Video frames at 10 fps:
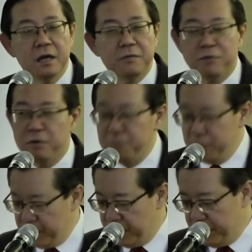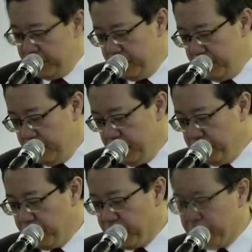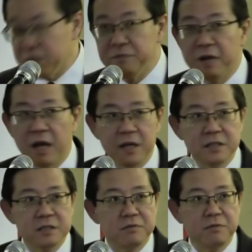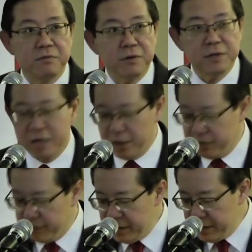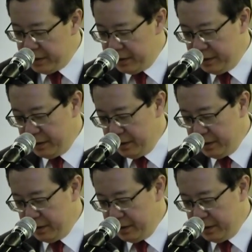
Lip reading: from the Progressive Alliance from 40 countries.